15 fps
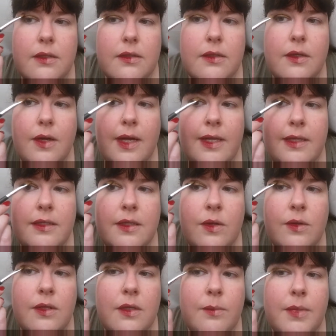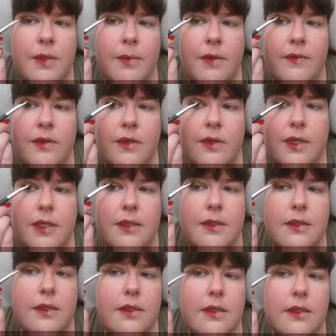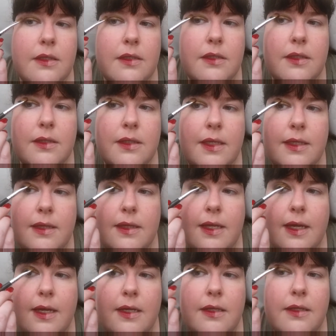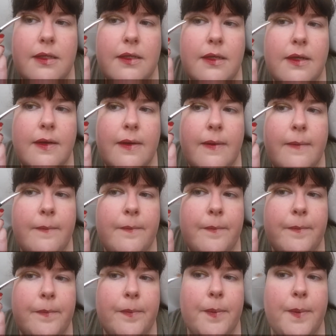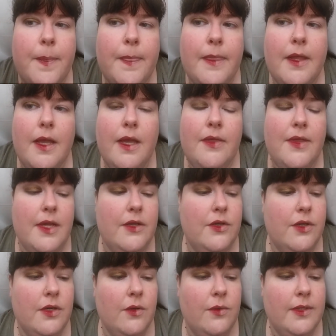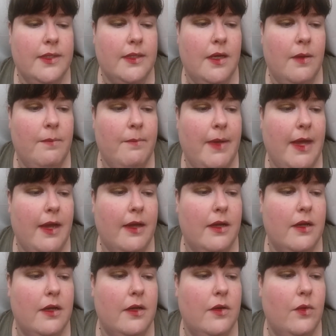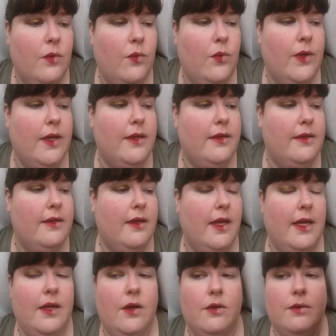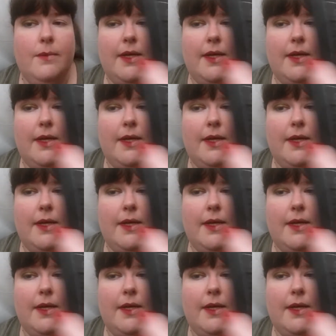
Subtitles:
So I like to go a little bit above the crease, just like that. And then you can always come back with, I go to